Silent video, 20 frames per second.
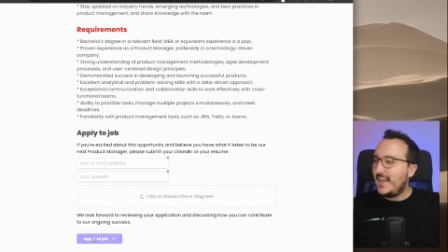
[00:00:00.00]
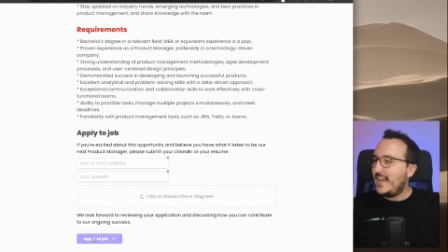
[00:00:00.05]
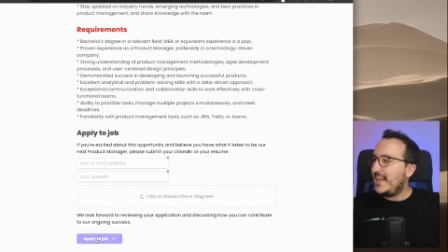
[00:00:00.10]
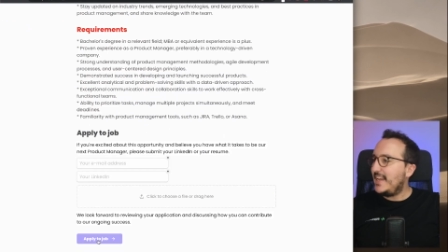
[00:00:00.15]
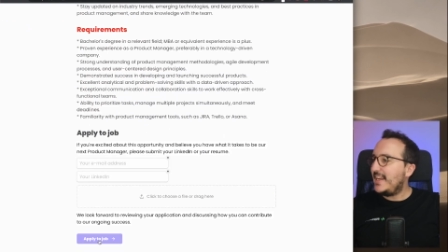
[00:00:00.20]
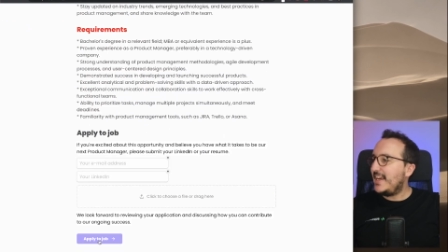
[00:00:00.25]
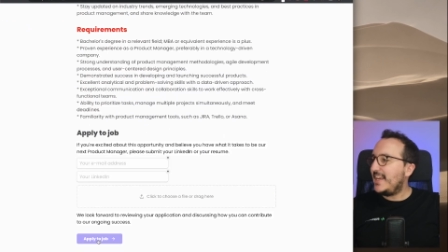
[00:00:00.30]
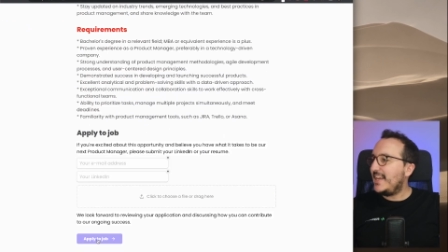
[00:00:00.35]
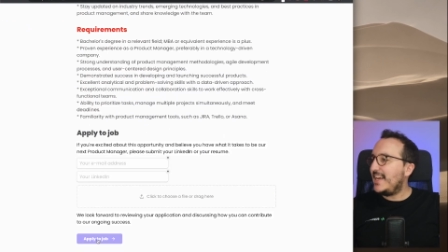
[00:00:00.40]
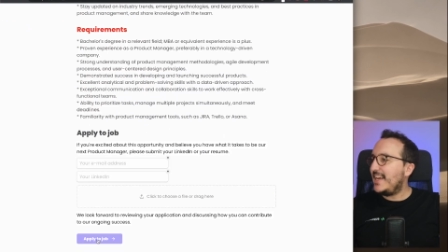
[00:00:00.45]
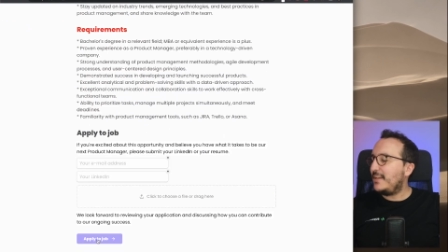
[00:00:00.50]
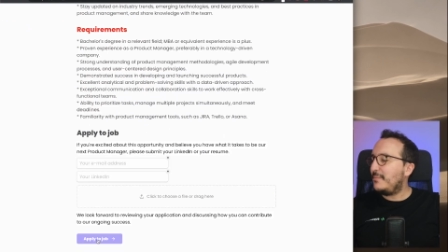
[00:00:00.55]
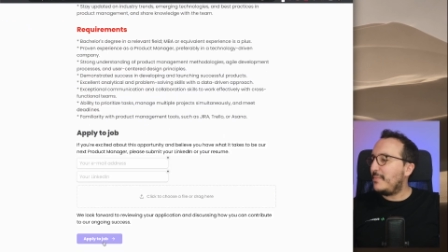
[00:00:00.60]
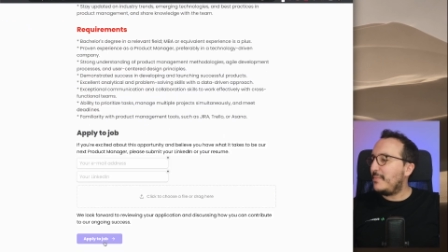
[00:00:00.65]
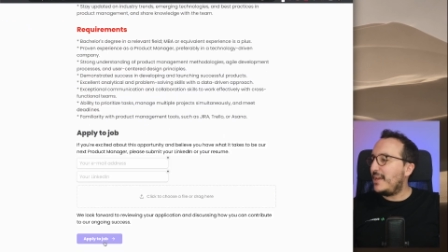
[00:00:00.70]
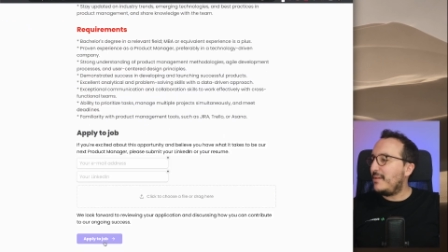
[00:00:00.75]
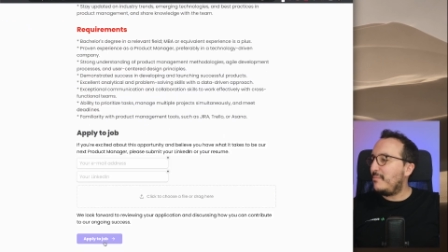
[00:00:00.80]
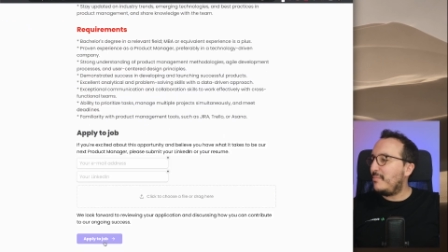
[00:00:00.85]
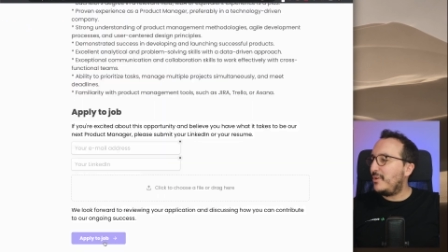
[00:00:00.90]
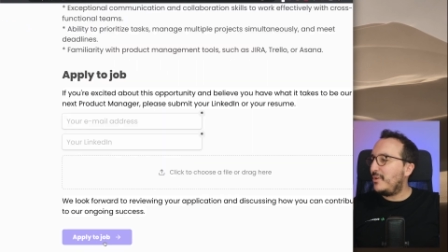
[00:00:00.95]
and I got
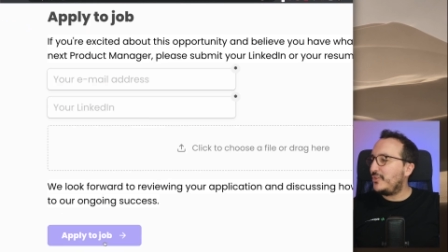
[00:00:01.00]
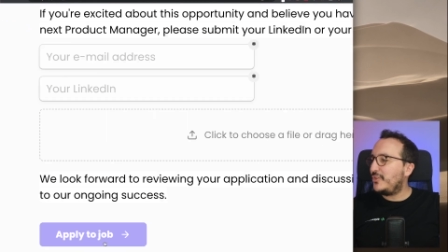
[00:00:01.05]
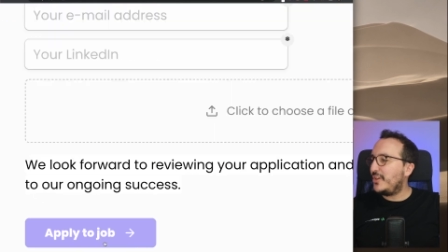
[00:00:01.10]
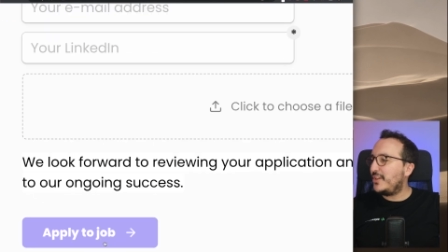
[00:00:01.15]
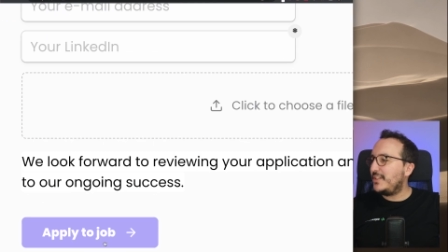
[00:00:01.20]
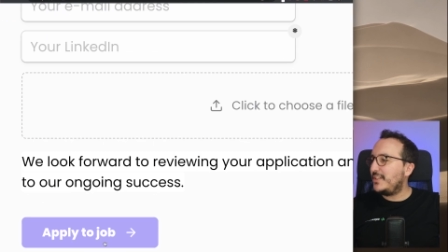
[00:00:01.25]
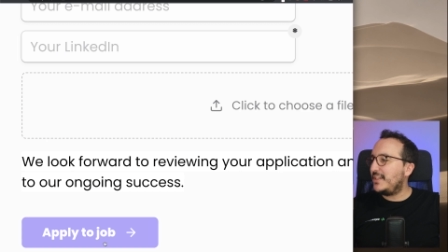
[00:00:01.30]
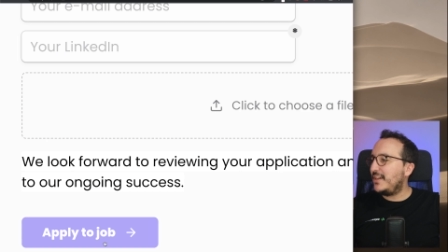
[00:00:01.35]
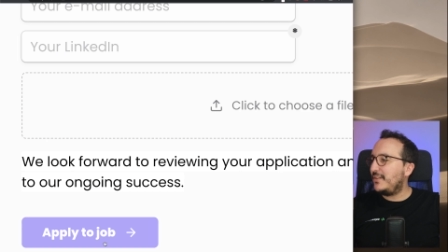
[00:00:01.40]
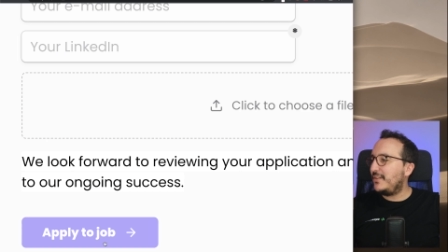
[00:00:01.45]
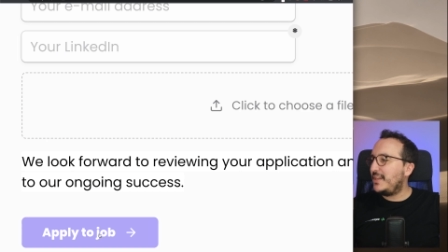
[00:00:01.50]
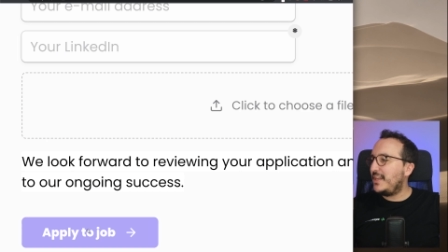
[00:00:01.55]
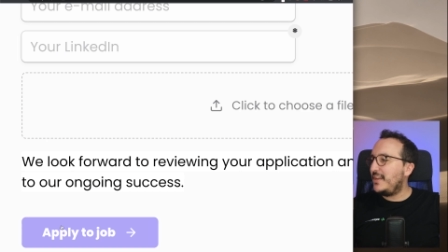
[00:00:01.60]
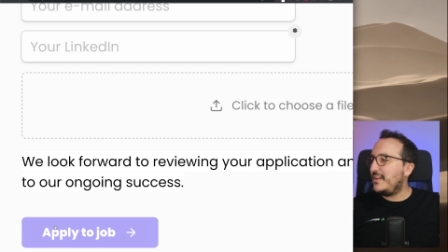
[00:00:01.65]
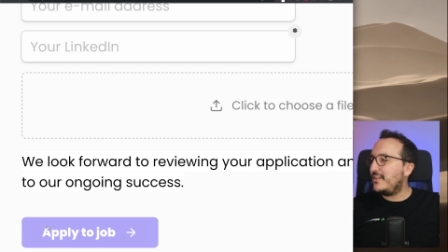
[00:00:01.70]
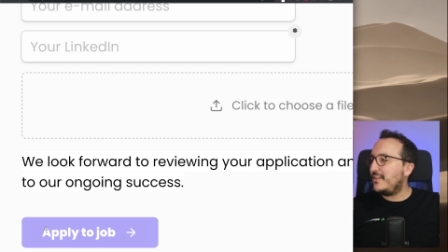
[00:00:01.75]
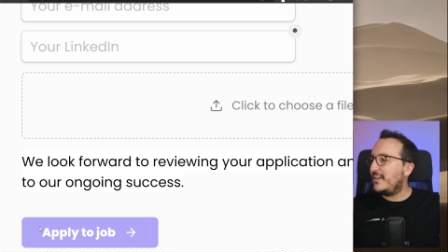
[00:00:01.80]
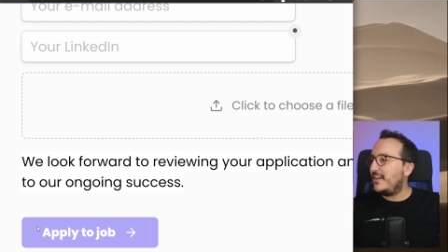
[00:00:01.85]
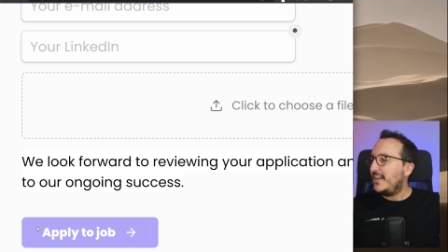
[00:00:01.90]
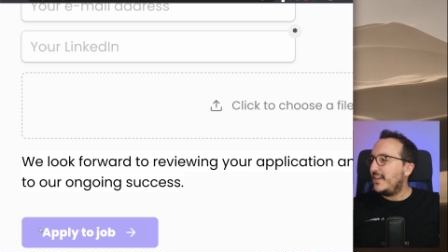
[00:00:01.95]
my button down
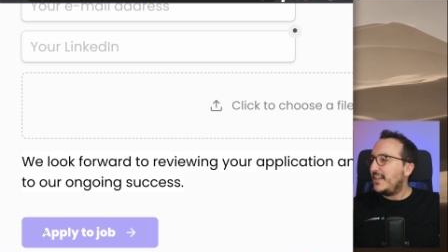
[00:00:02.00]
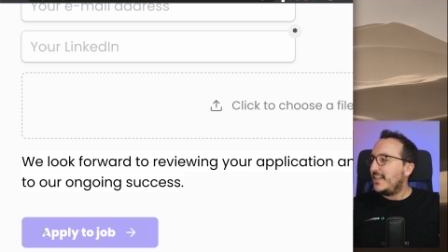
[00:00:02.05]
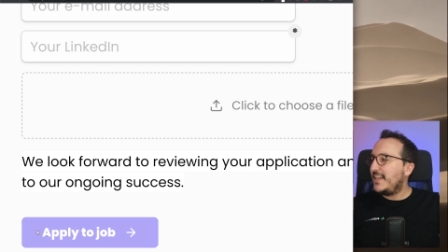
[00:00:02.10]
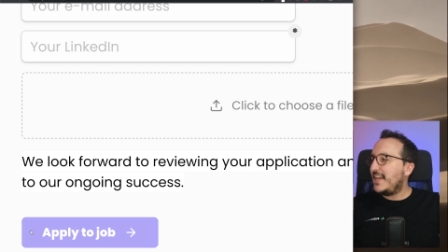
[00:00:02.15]
here